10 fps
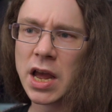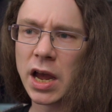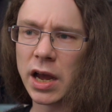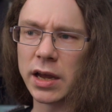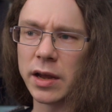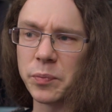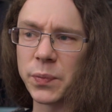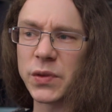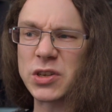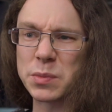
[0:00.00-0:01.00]

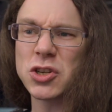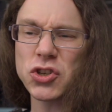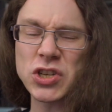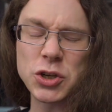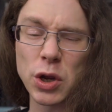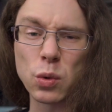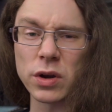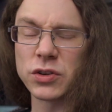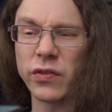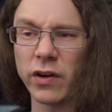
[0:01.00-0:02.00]
except it doesn't actually go
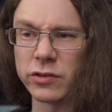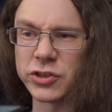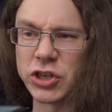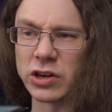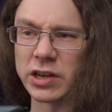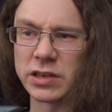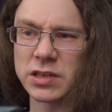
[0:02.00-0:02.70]
quite as far as Junkies,